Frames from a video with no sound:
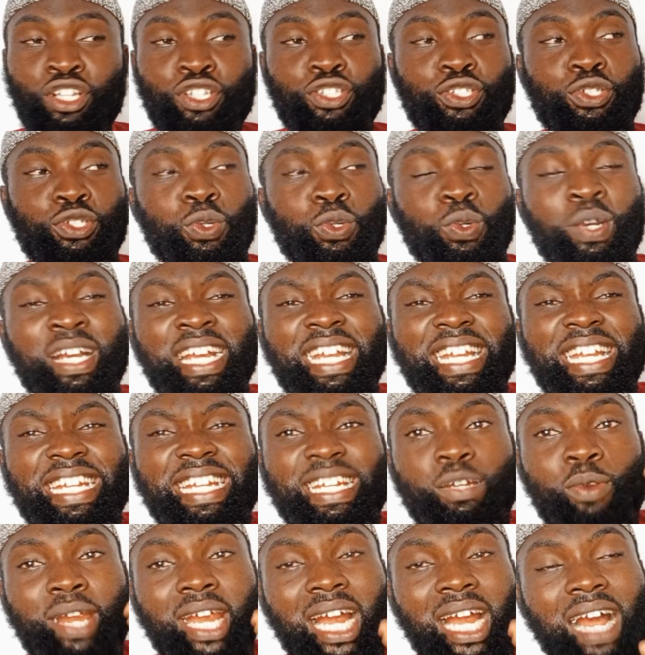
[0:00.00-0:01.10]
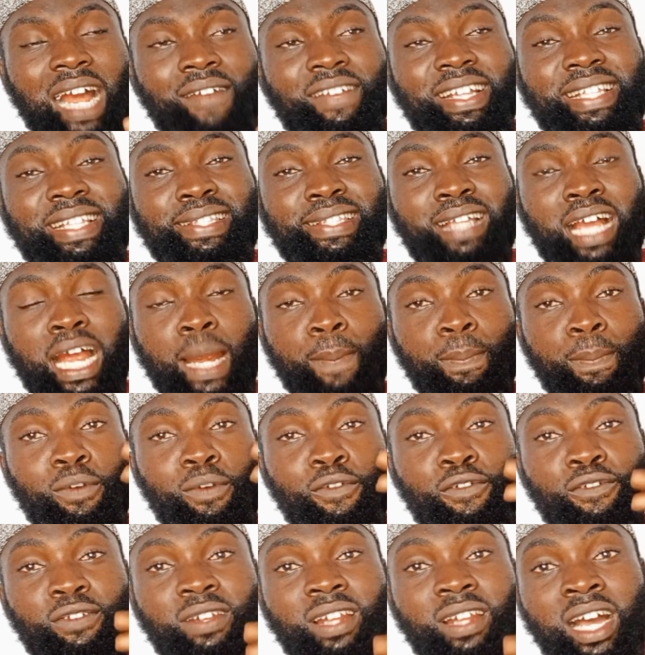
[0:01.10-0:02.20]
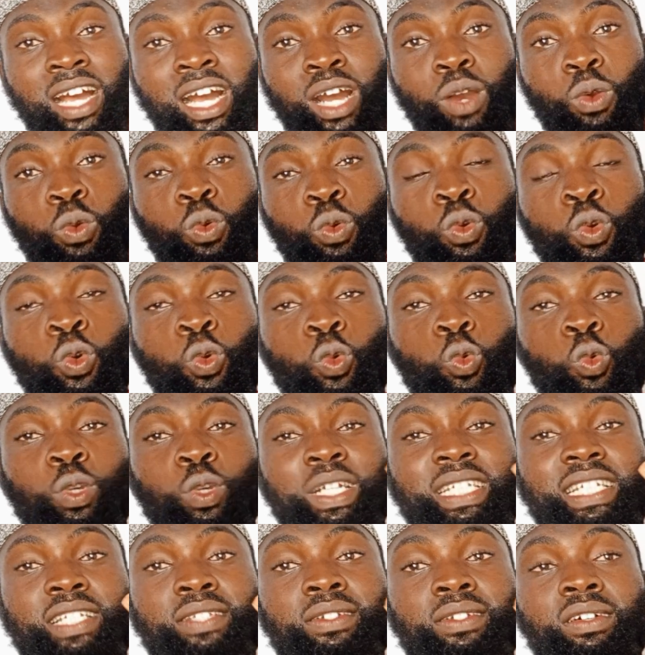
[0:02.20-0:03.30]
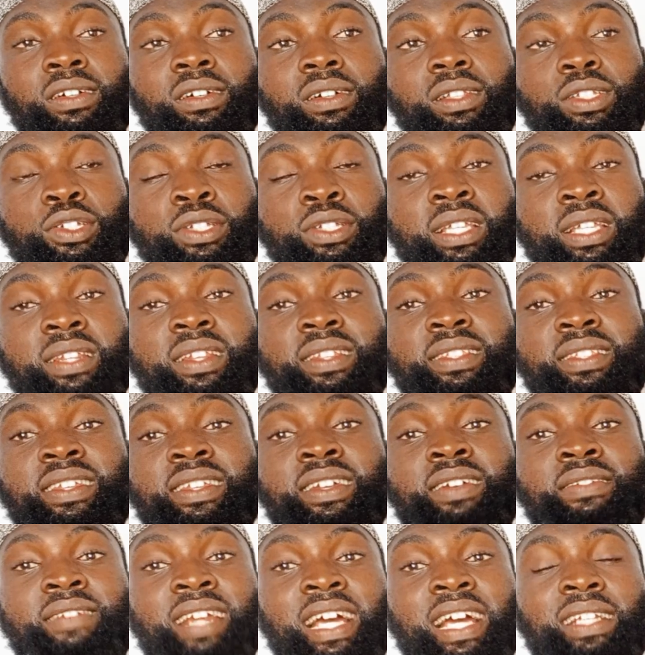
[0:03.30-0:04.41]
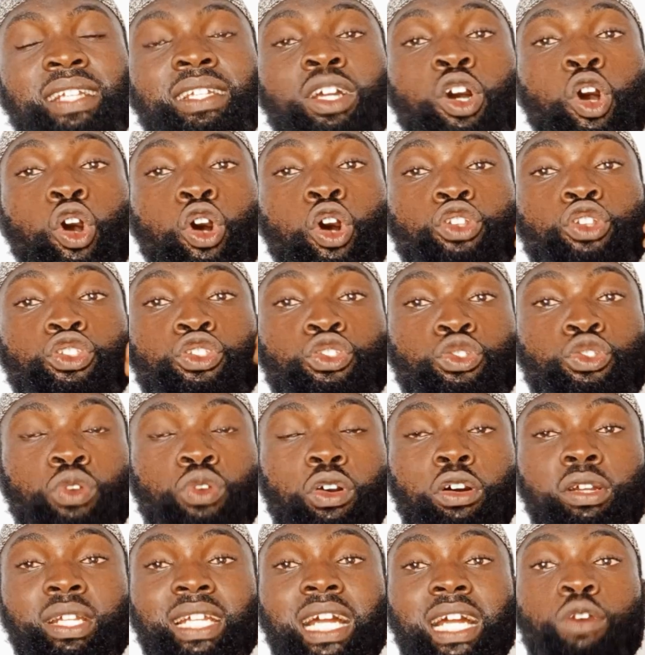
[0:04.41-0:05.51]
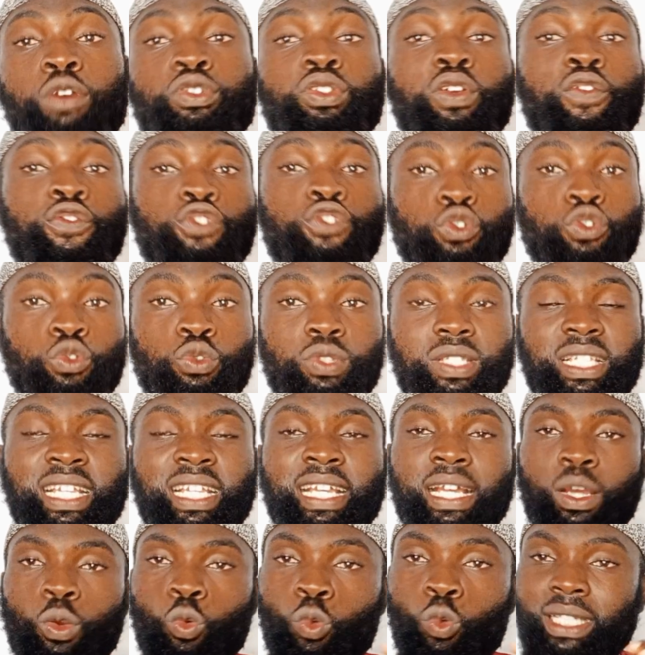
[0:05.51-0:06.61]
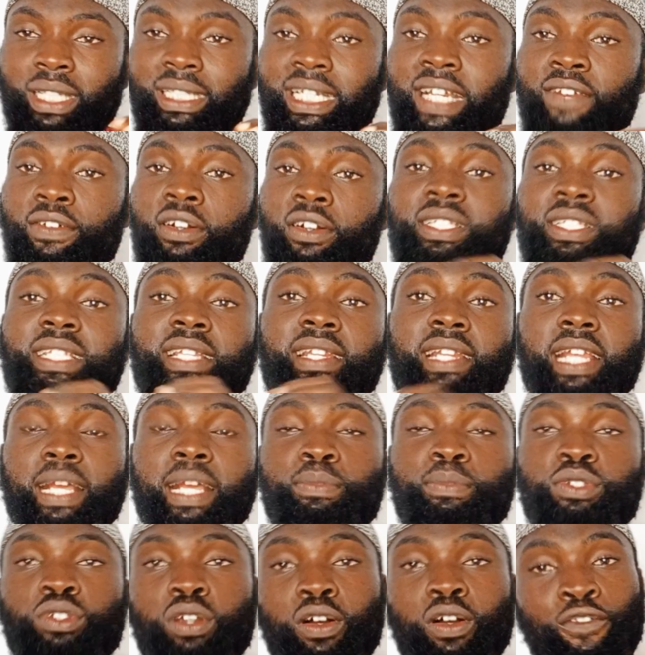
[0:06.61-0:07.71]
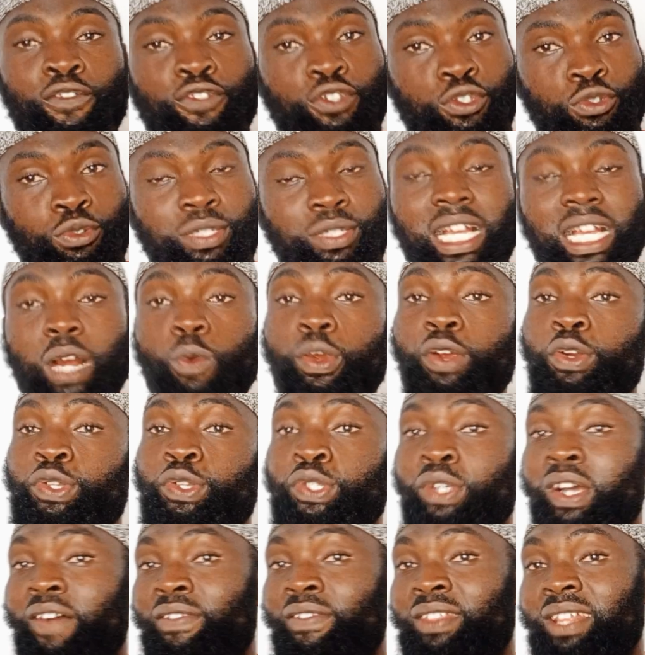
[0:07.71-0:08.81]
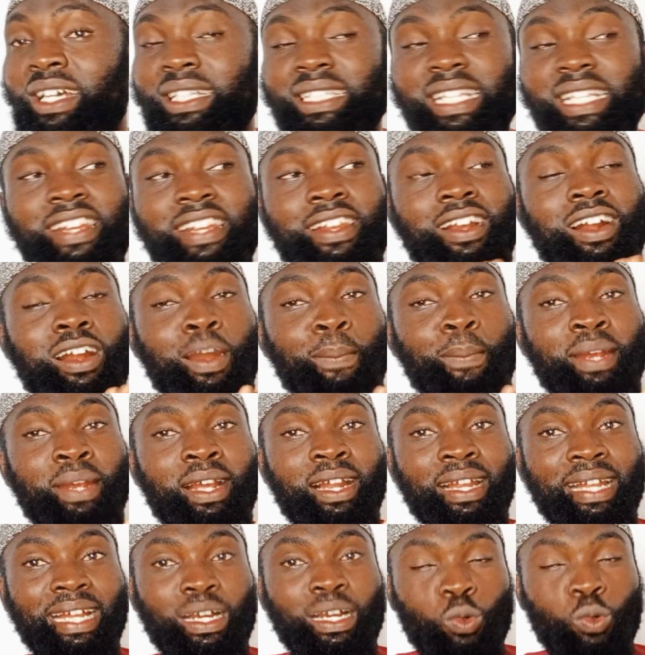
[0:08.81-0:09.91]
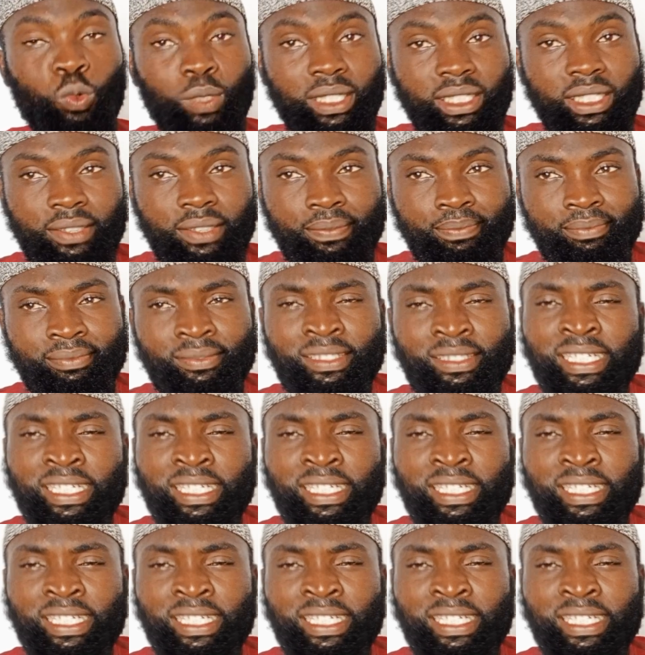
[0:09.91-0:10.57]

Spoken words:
So we have a type of noun which is called utilitarian or nouns of tools, which give us the names of tools, and we also have that in the Arabic language.